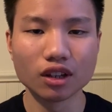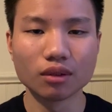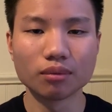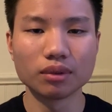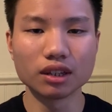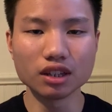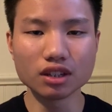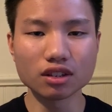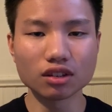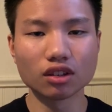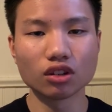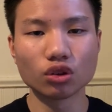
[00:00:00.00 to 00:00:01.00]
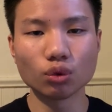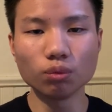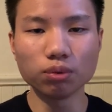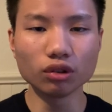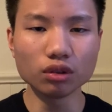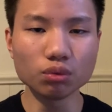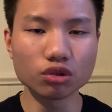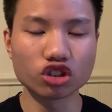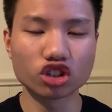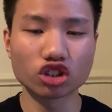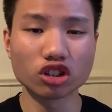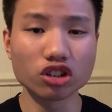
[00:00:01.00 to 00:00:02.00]
because nobody was
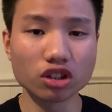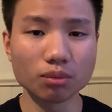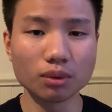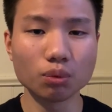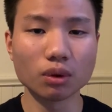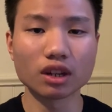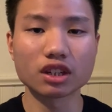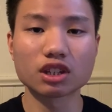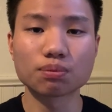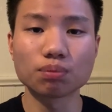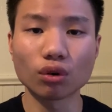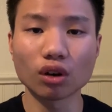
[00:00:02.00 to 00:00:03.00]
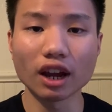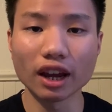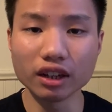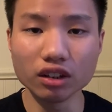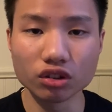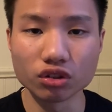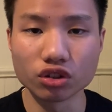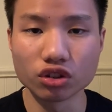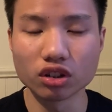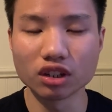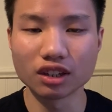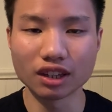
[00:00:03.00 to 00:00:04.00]
judging me when I spoke English
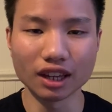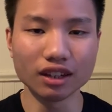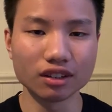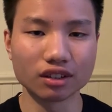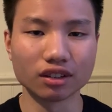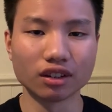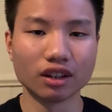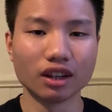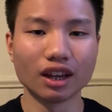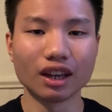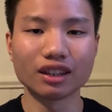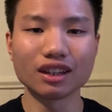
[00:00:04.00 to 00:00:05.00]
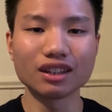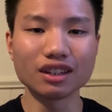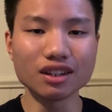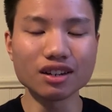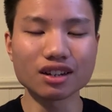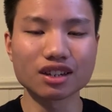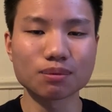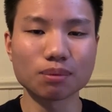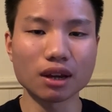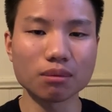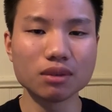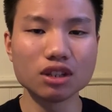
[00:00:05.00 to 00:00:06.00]
in Canada, and they didn't expect
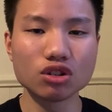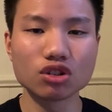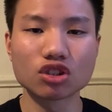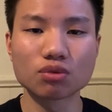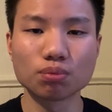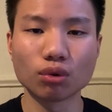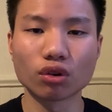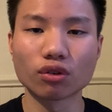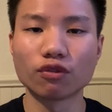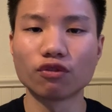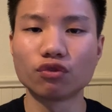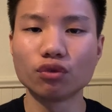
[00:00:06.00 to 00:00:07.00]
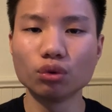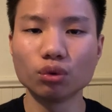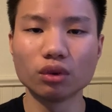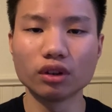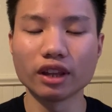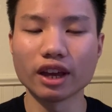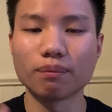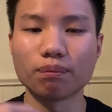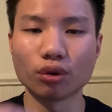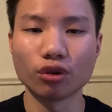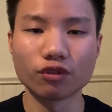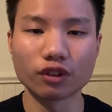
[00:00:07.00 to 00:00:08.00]
me to speak fluent and
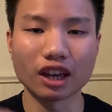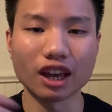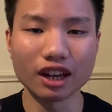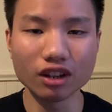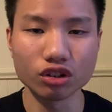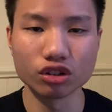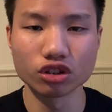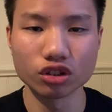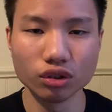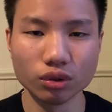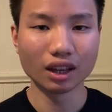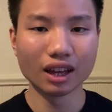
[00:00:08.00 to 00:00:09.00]
perfect English too.